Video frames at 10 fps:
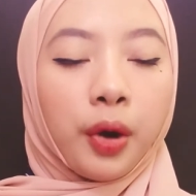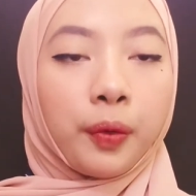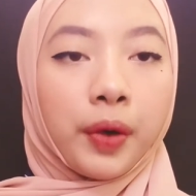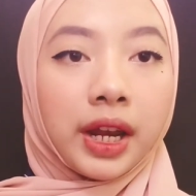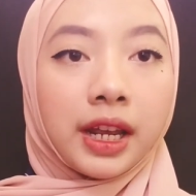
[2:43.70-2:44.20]

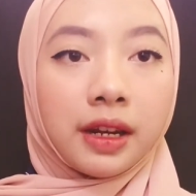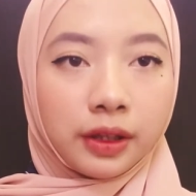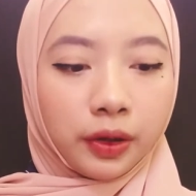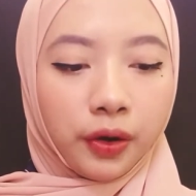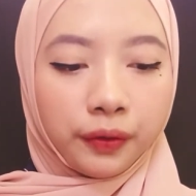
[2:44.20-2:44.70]
Within the
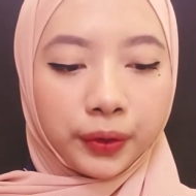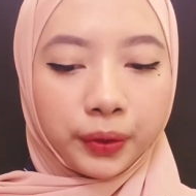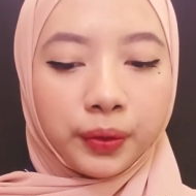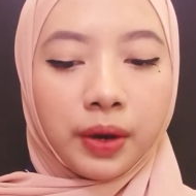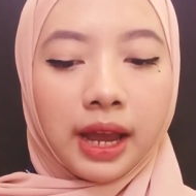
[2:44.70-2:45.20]

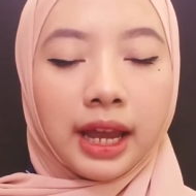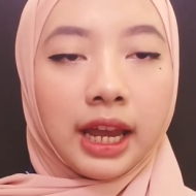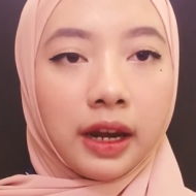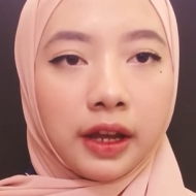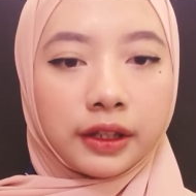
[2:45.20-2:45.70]
tofu,
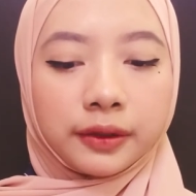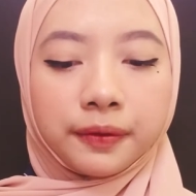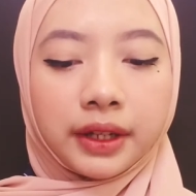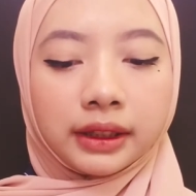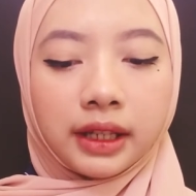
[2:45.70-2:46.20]
it is
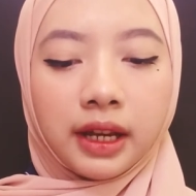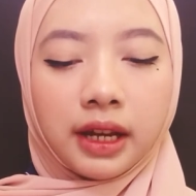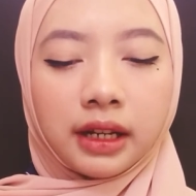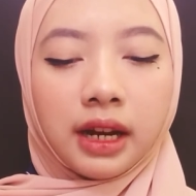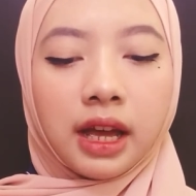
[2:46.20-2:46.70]
filled
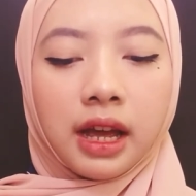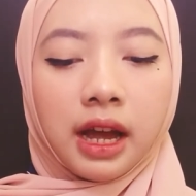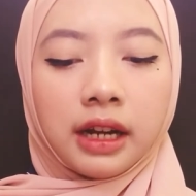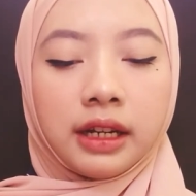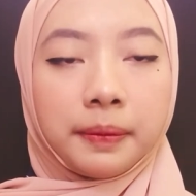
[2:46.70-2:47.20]
in,
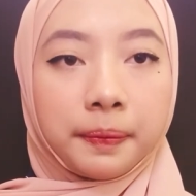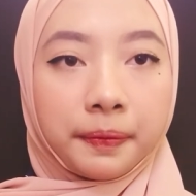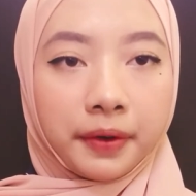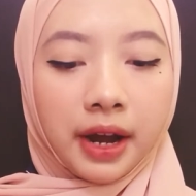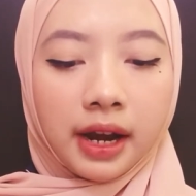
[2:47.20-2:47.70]
deep
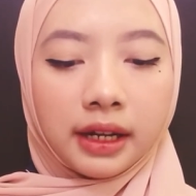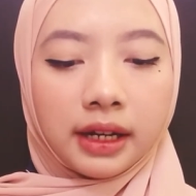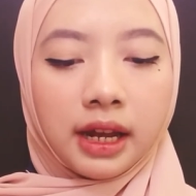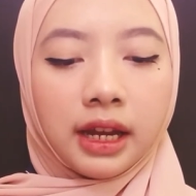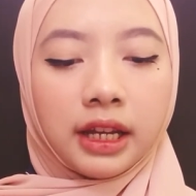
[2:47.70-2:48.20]
fried
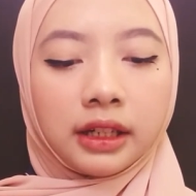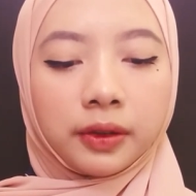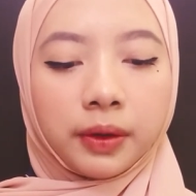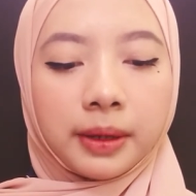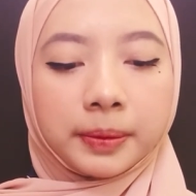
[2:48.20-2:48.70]
in
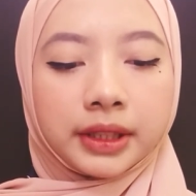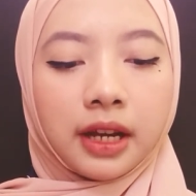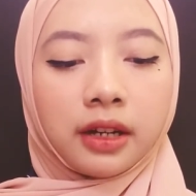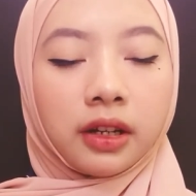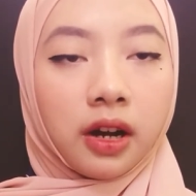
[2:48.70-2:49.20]
crisps,
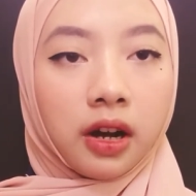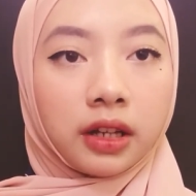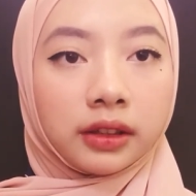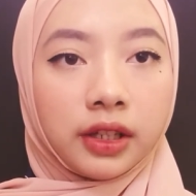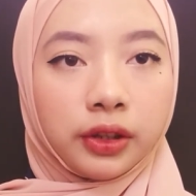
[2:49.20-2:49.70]
and
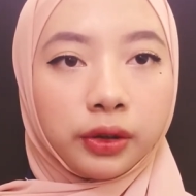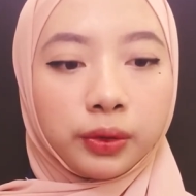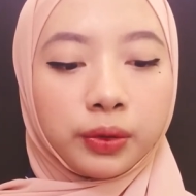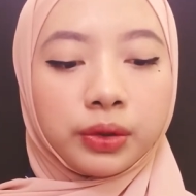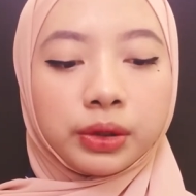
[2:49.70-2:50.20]
cut
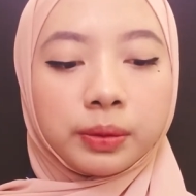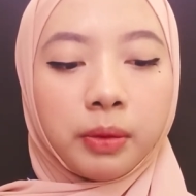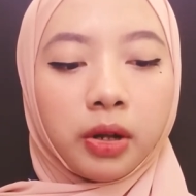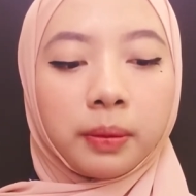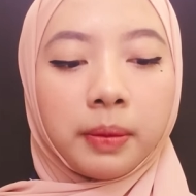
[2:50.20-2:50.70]
into
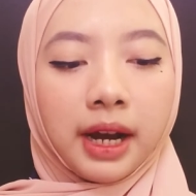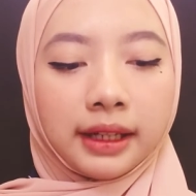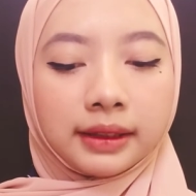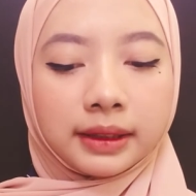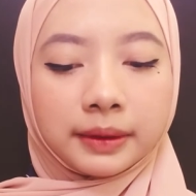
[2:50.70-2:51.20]
small
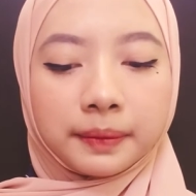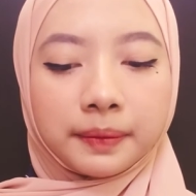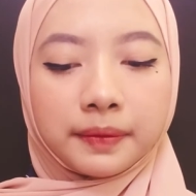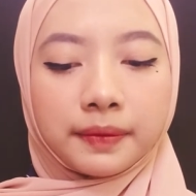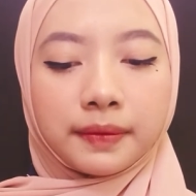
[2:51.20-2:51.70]
bites.
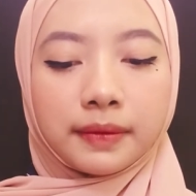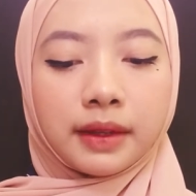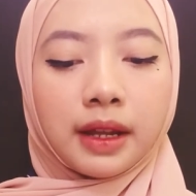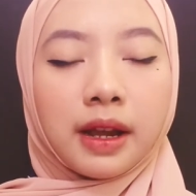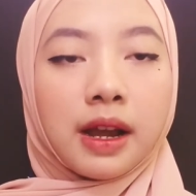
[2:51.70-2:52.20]

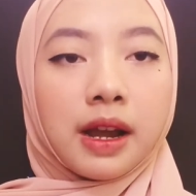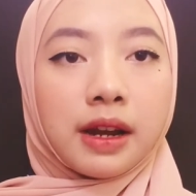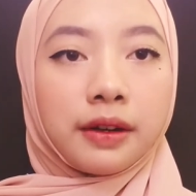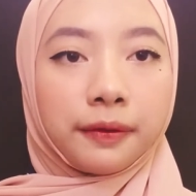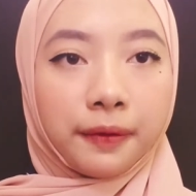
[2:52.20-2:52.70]

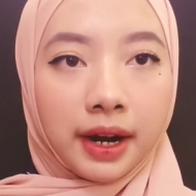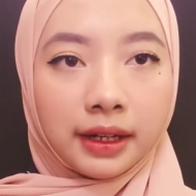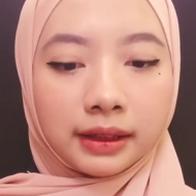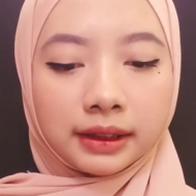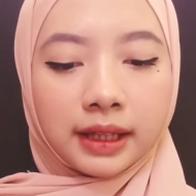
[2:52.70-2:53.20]
The
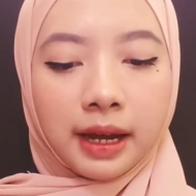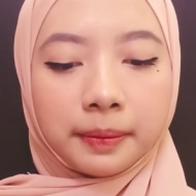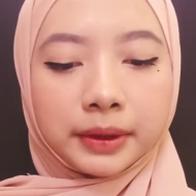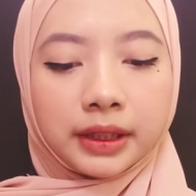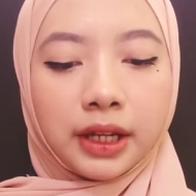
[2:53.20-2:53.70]
final
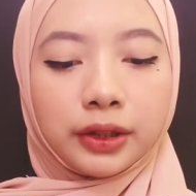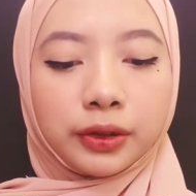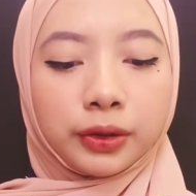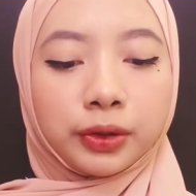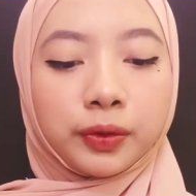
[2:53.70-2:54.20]
step is
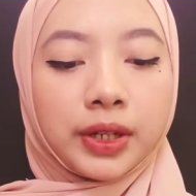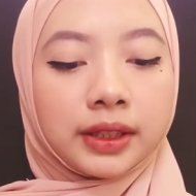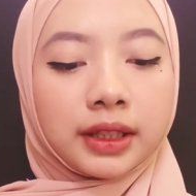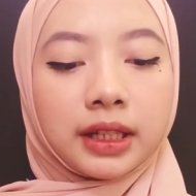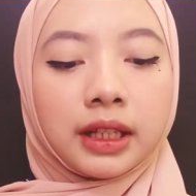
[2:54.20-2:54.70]
to
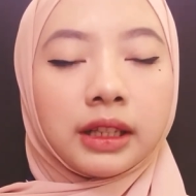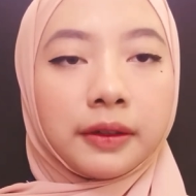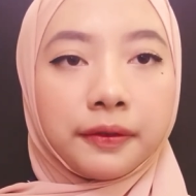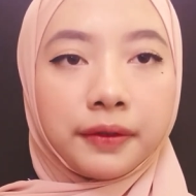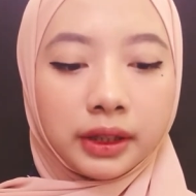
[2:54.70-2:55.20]
drizzle the
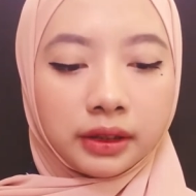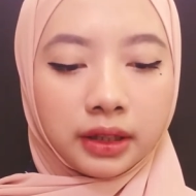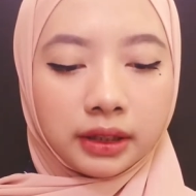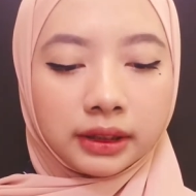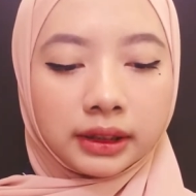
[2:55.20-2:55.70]

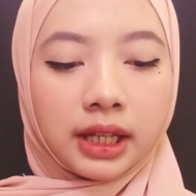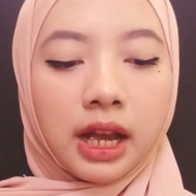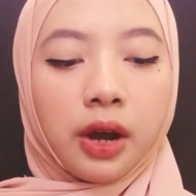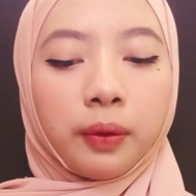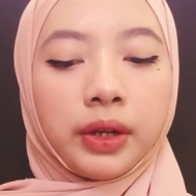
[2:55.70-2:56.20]
fritters
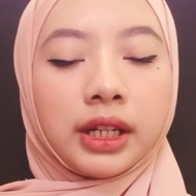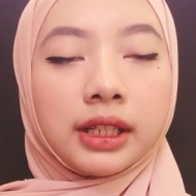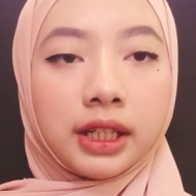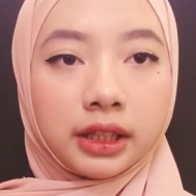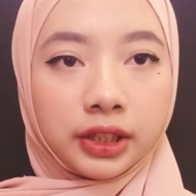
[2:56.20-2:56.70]
with a
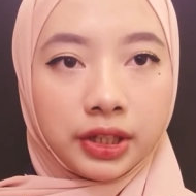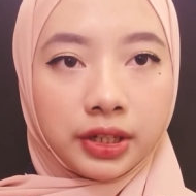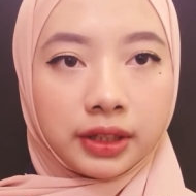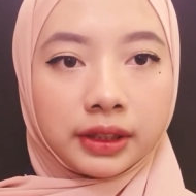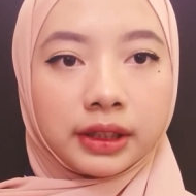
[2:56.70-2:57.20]

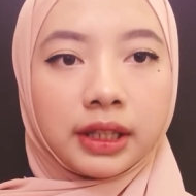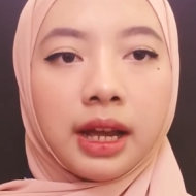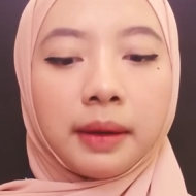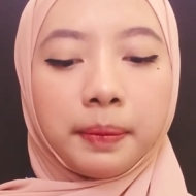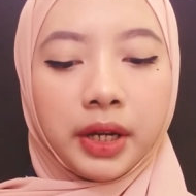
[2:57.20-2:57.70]
delicious
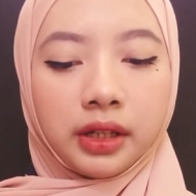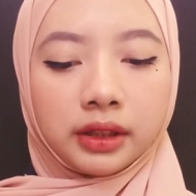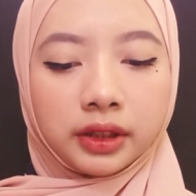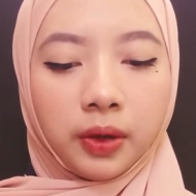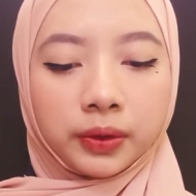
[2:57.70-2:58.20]
peanut
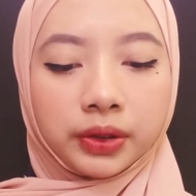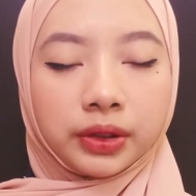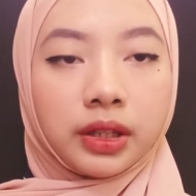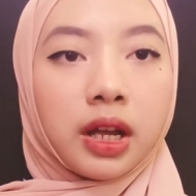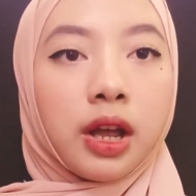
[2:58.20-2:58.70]

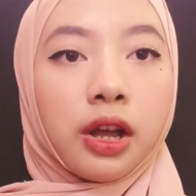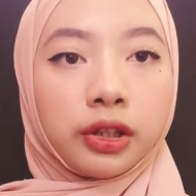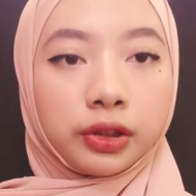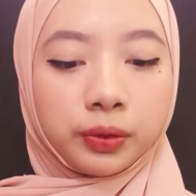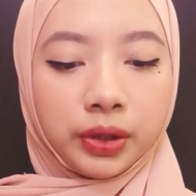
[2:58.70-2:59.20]
sauce,
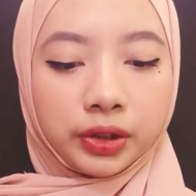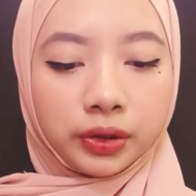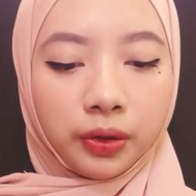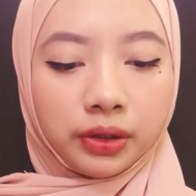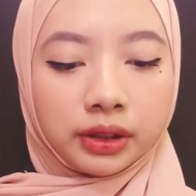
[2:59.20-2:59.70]
sweet
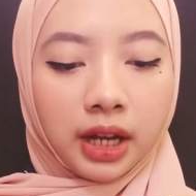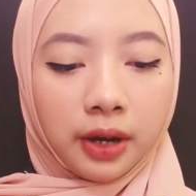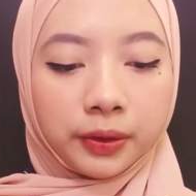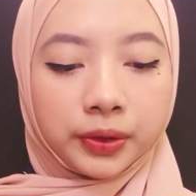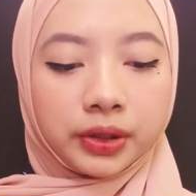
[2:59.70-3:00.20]
soy
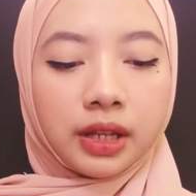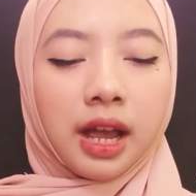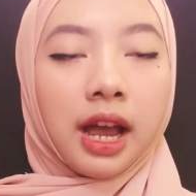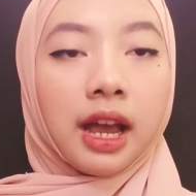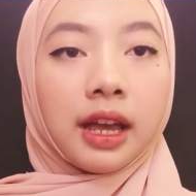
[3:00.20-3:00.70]
sauce,
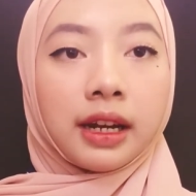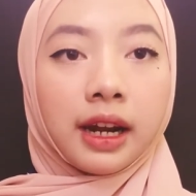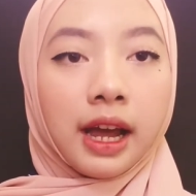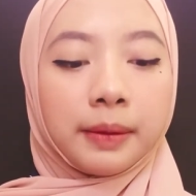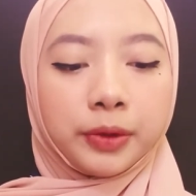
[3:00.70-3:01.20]
and lime